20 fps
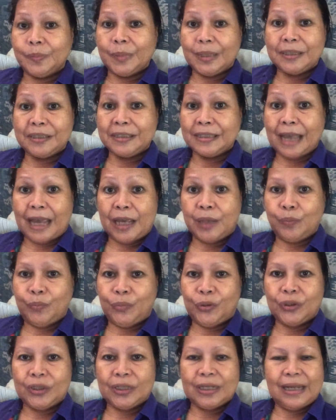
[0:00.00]

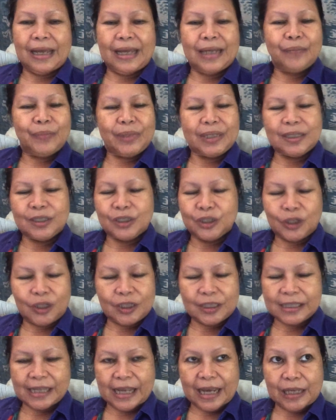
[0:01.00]
sideboard but it's
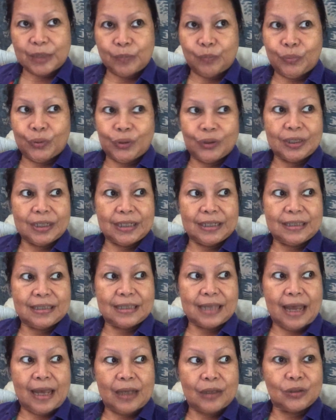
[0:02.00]
not sideboard, it's
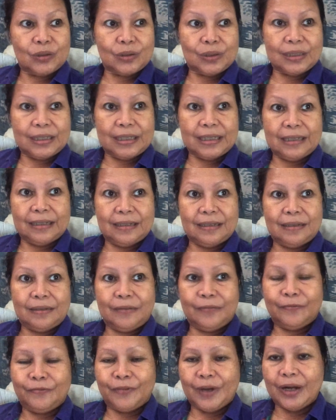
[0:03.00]
actually a
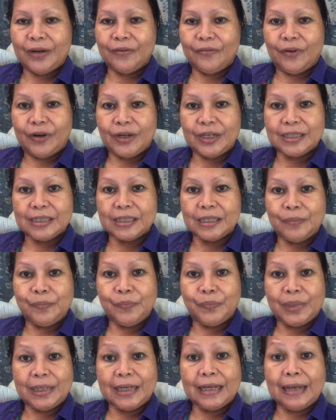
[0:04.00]
very, very
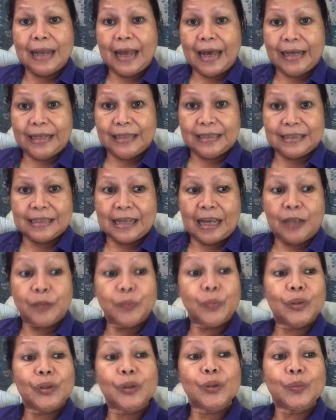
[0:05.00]
simple light
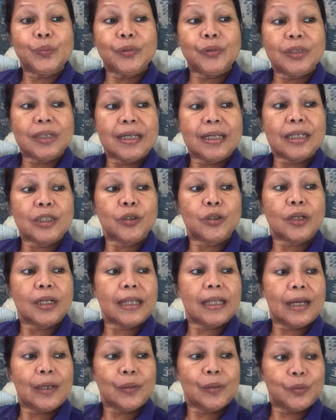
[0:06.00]
sideboard to put here so
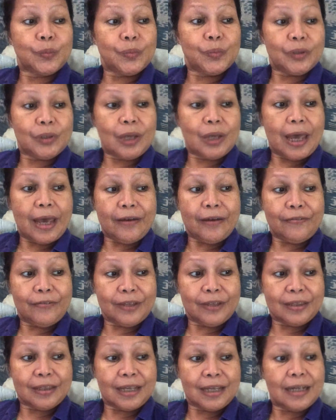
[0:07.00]
that I could put
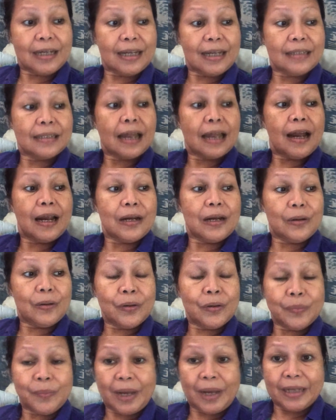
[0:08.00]
everything that are
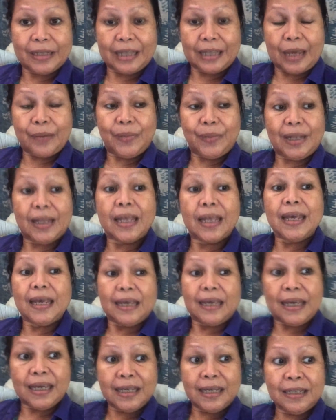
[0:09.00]
on my table
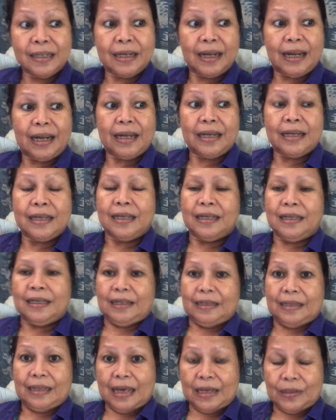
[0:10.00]
in there.
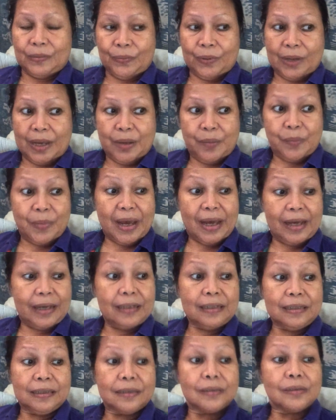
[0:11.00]
That way
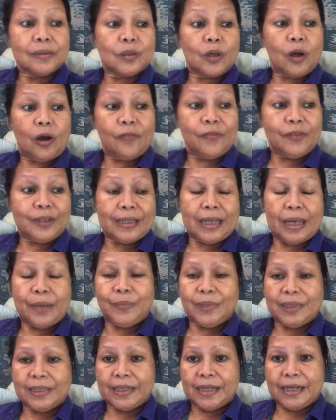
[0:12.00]
my coffee
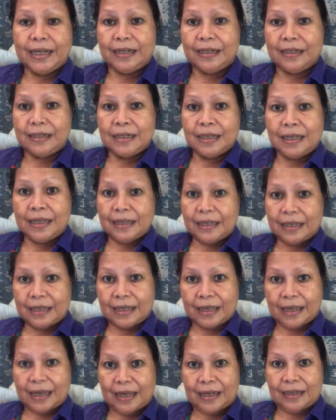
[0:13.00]
table here
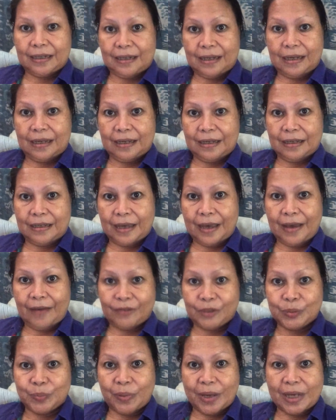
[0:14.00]
can have
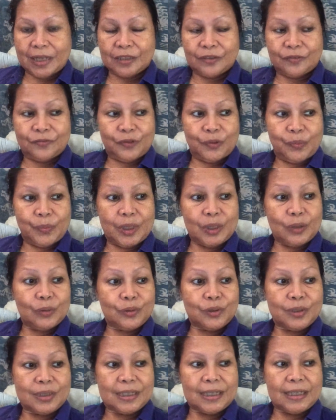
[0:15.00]
space for me to
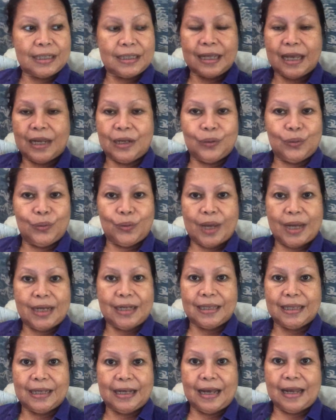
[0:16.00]
sit and do
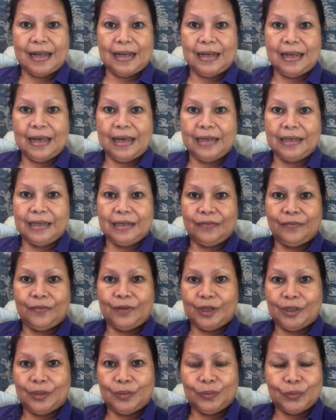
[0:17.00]
anything I like,
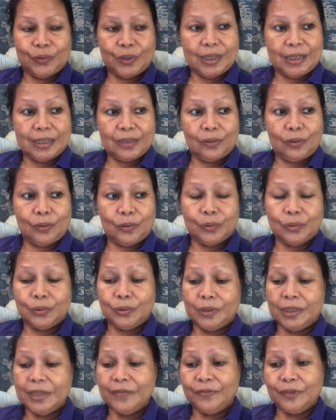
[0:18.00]
whether to eat or to
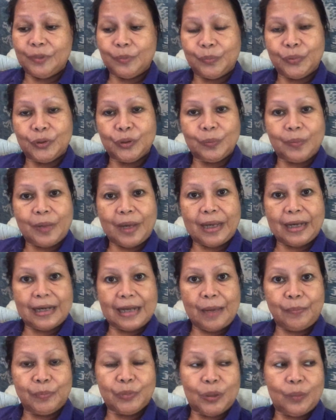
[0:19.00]
even put my
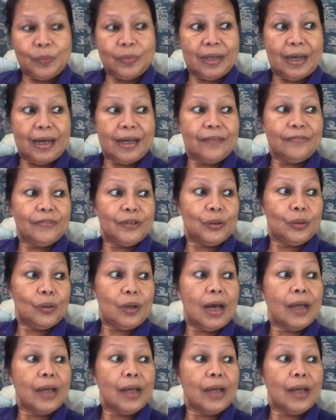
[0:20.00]
laptop there, even though